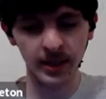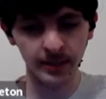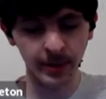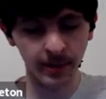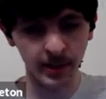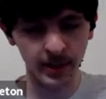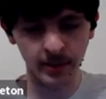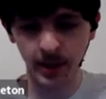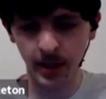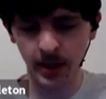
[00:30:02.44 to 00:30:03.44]
be
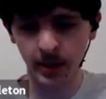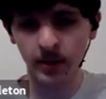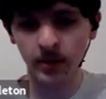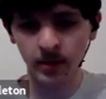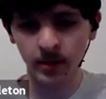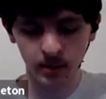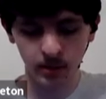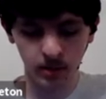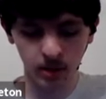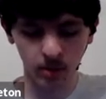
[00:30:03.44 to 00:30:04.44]
experienced by
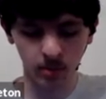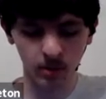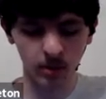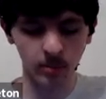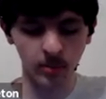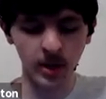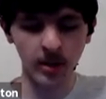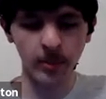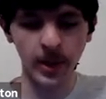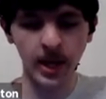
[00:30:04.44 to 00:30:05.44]
terminal
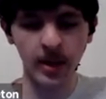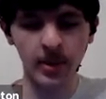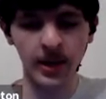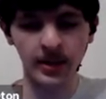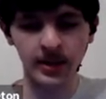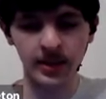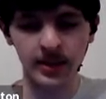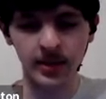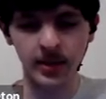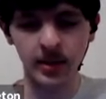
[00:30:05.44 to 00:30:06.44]
B because
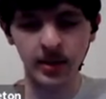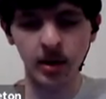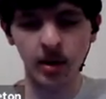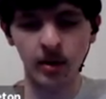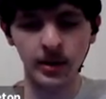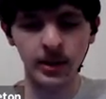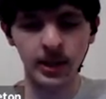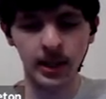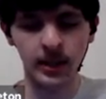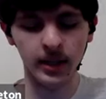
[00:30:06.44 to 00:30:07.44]
it's always
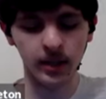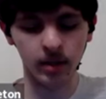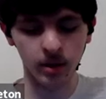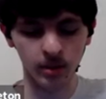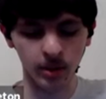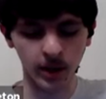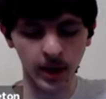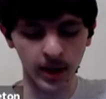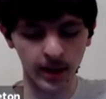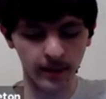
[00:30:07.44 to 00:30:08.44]
connected to terminal
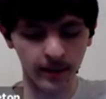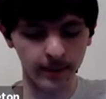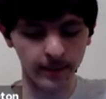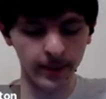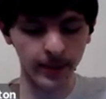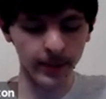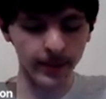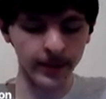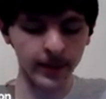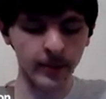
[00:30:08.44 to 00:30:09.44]
A.
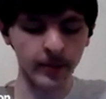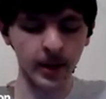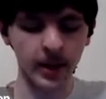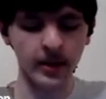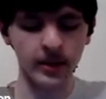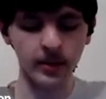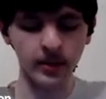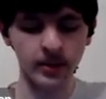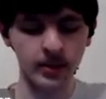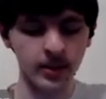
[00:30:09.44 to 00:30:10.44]
But
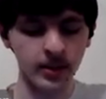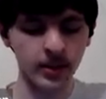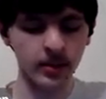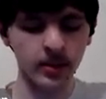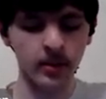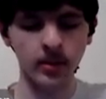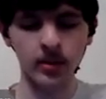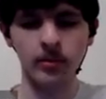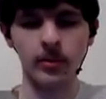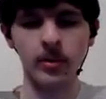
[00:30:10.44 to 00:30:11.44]

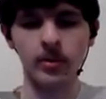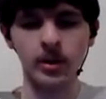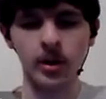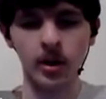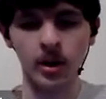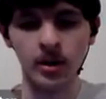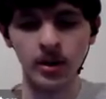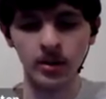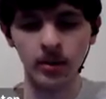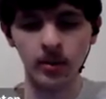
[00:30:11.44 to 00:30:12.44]
we will
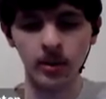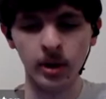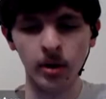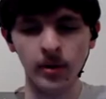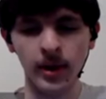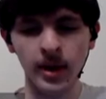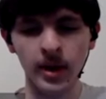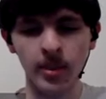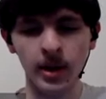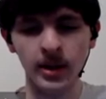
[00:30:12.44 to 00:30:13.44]
know that
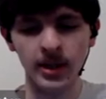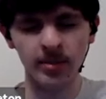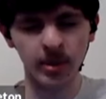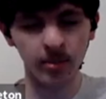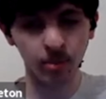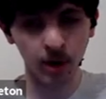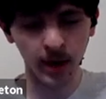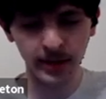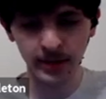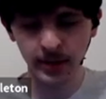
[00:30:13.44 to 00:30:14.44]
the button has been
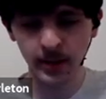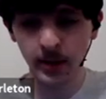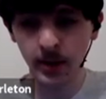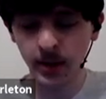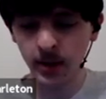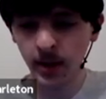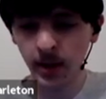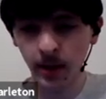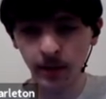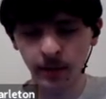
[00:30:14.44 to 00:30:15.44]
pressed
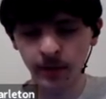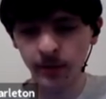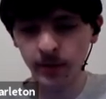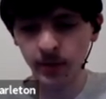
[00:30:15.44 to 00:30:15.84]
if